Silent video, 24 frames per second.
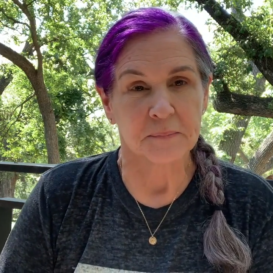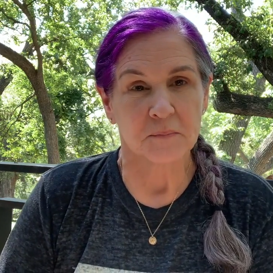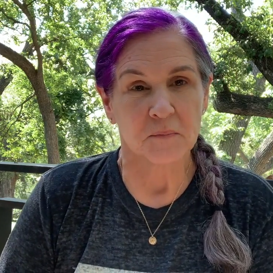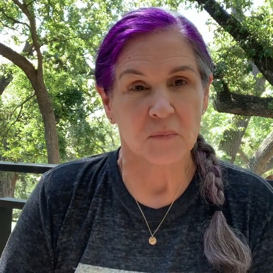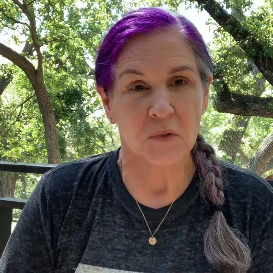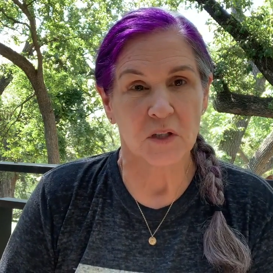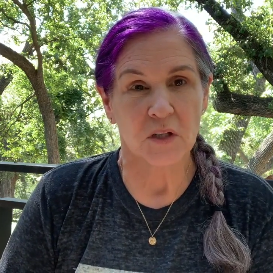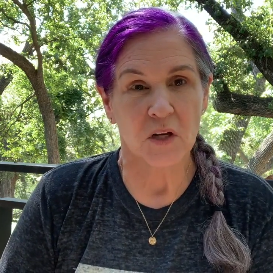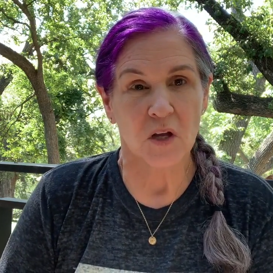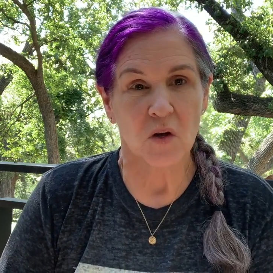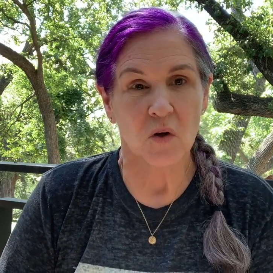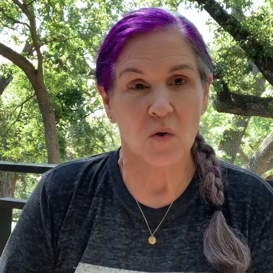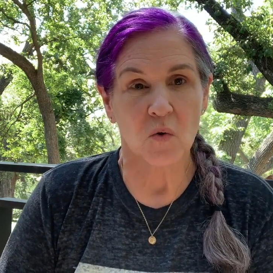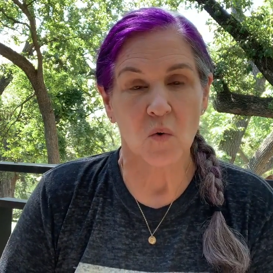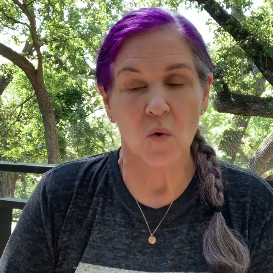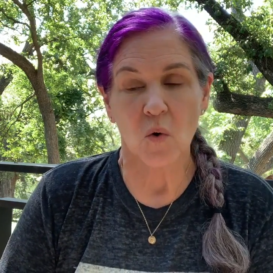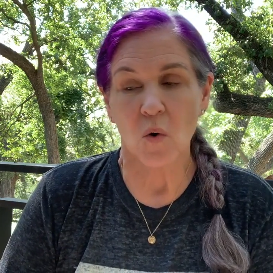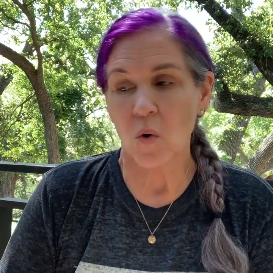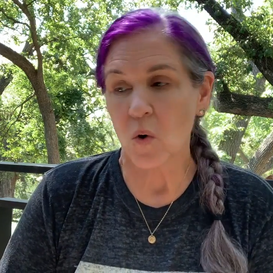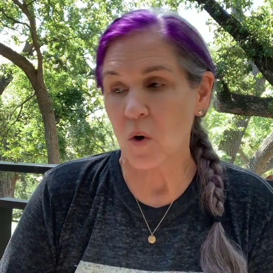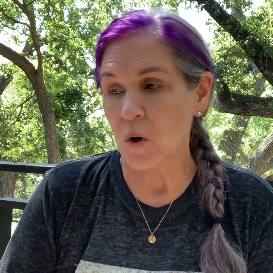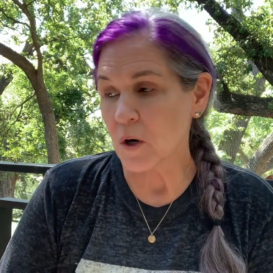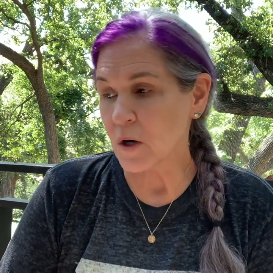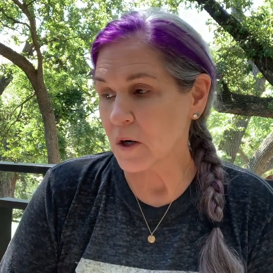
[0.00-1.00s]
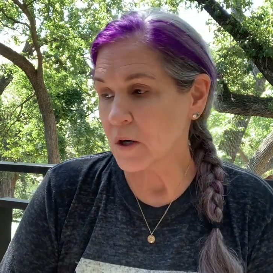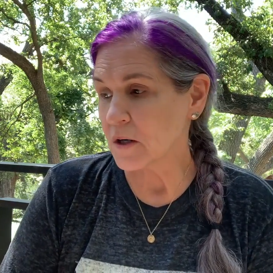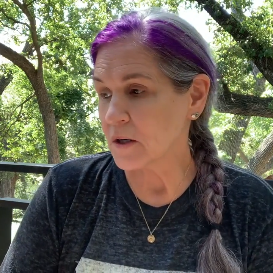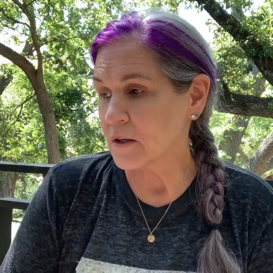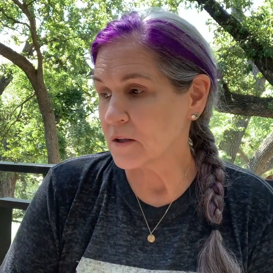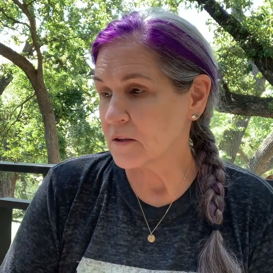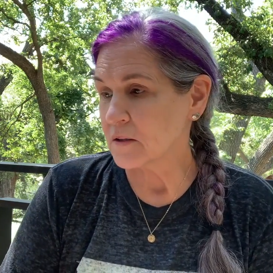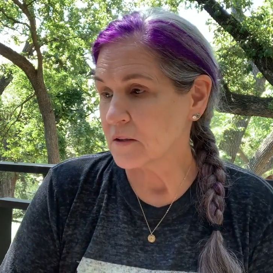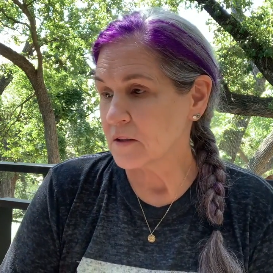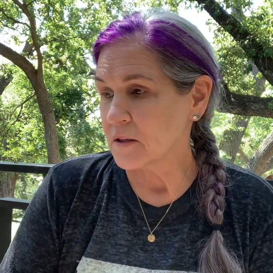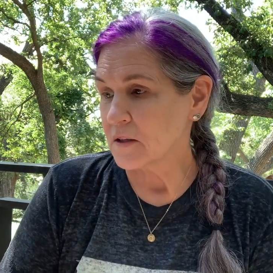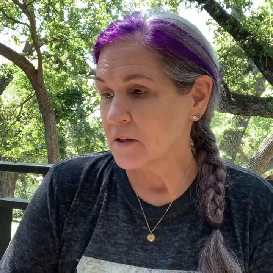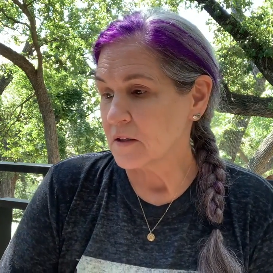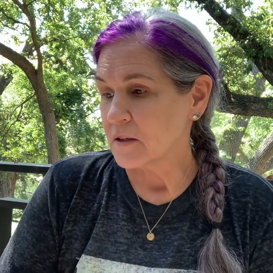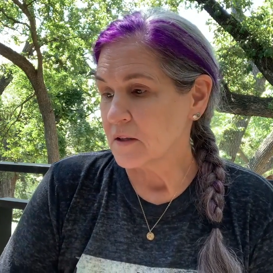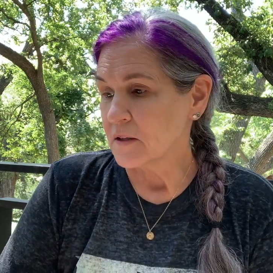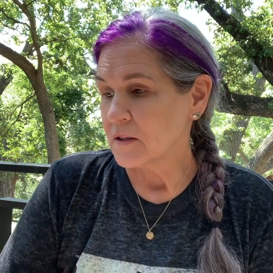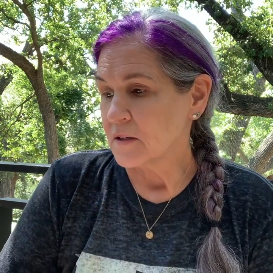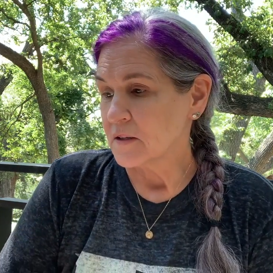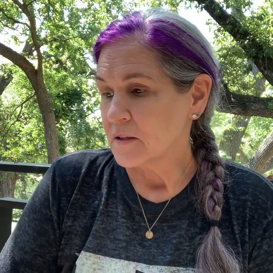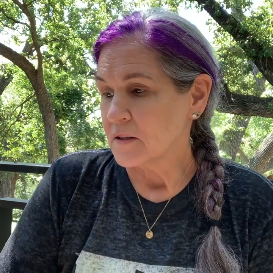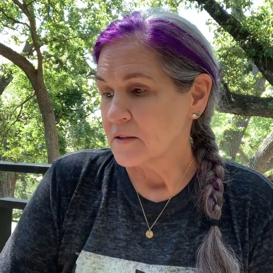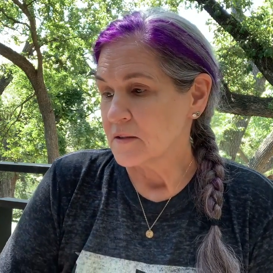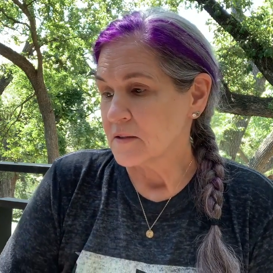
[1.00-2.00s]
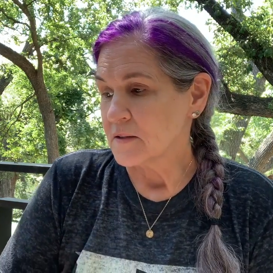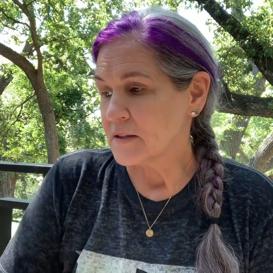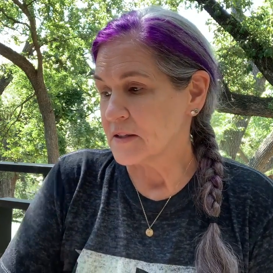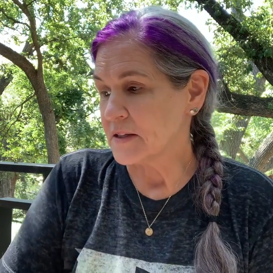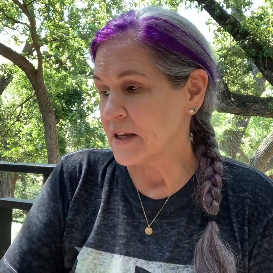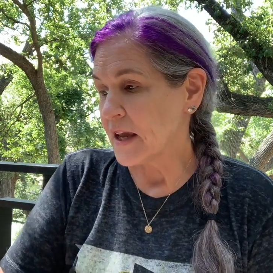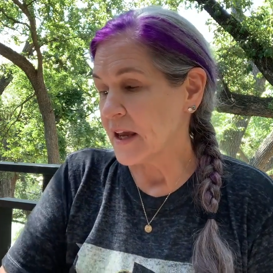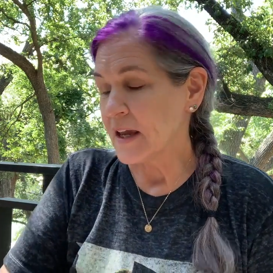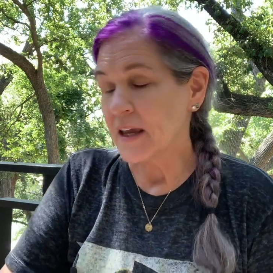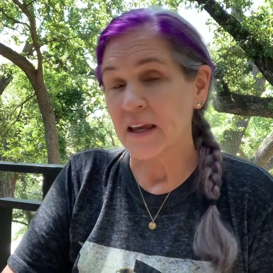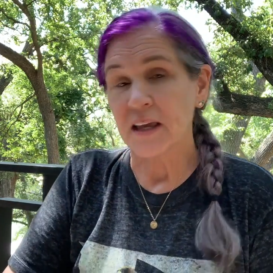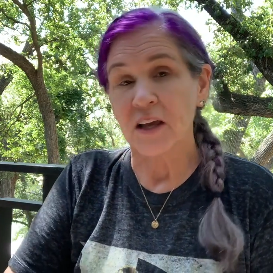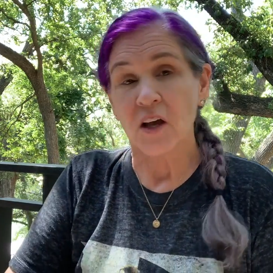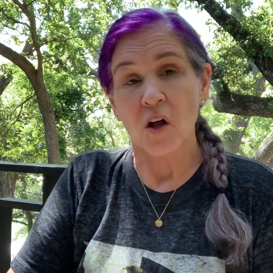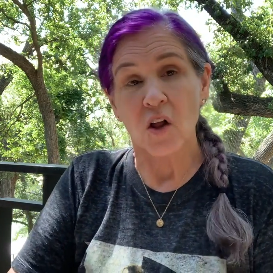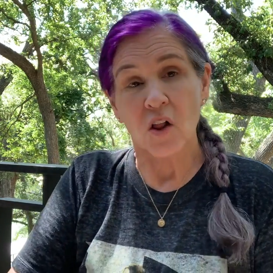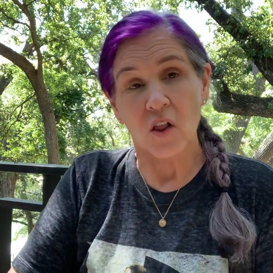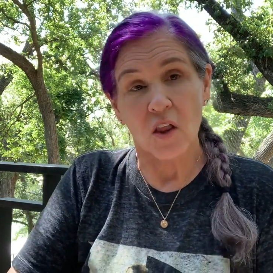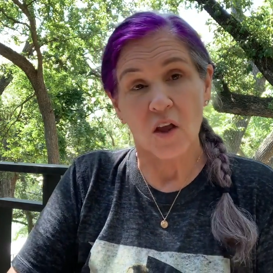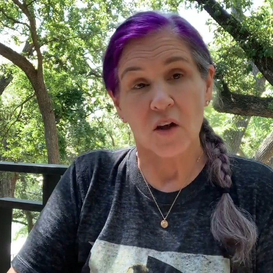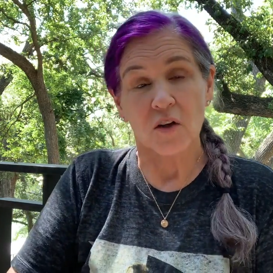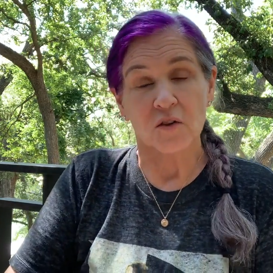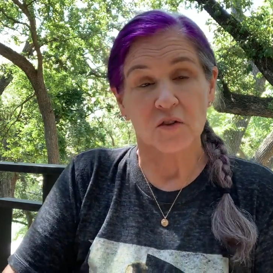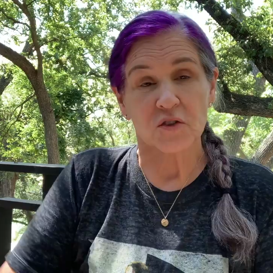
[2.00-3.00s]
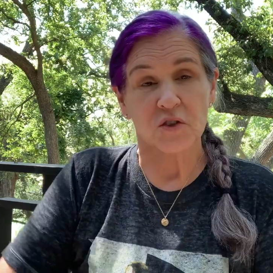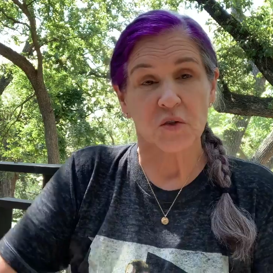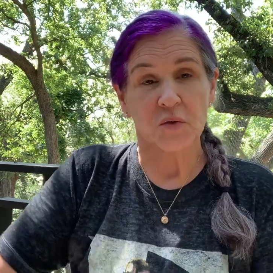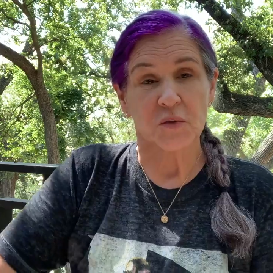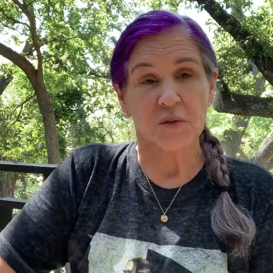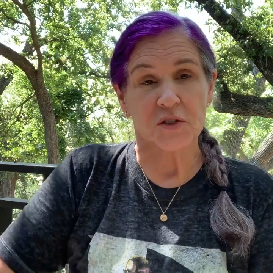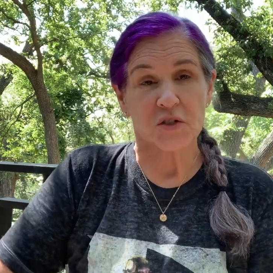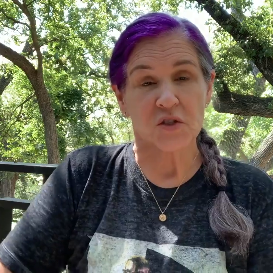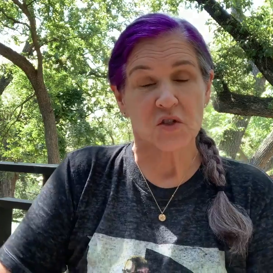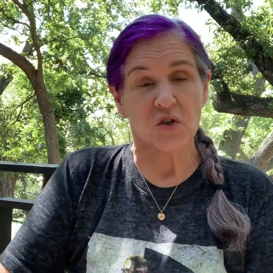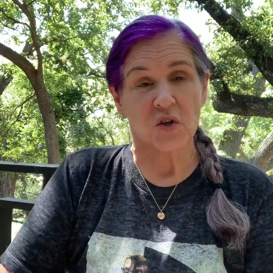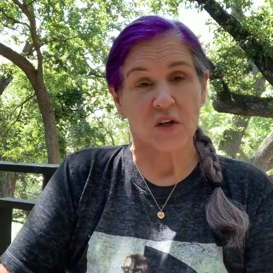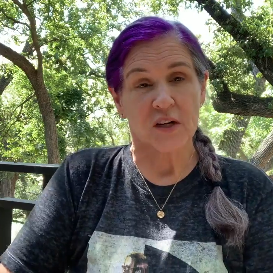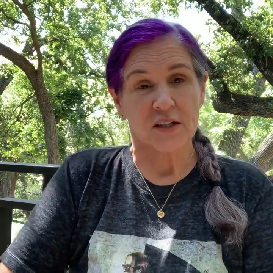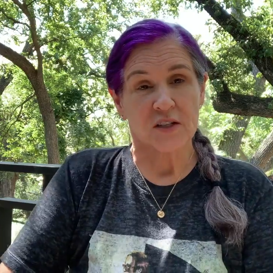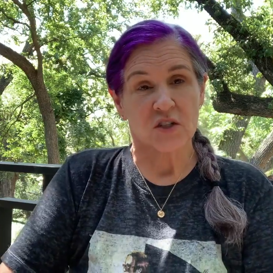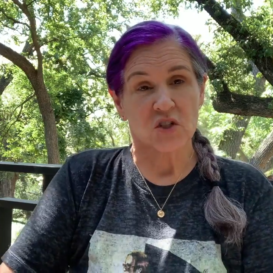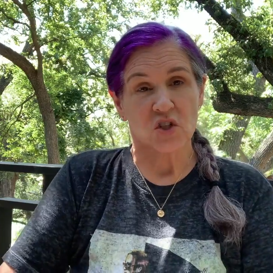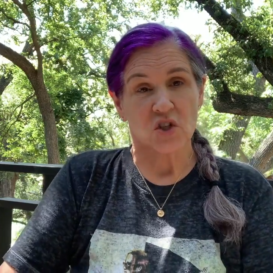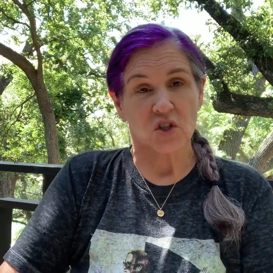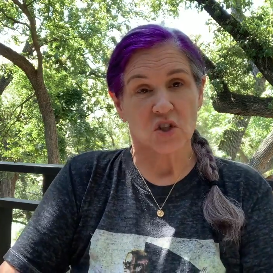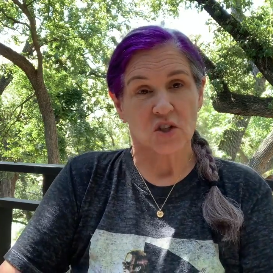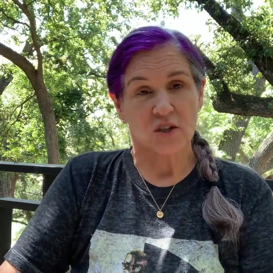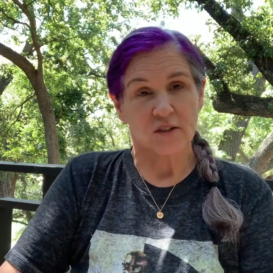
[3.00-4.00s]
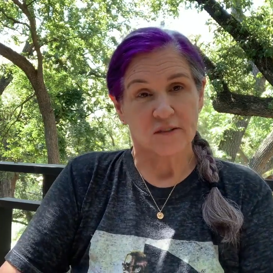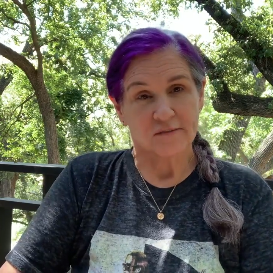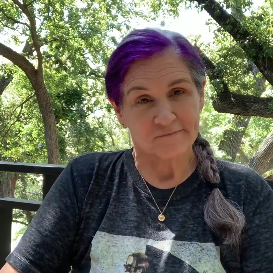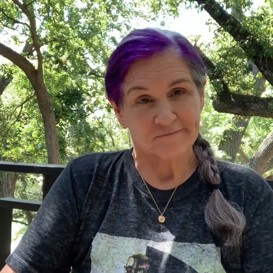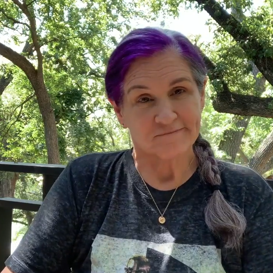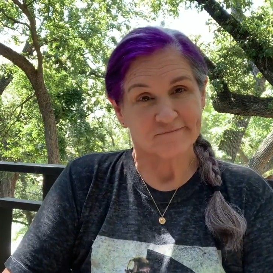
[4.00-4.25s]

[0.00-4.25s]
you know, or saying hello to a stranger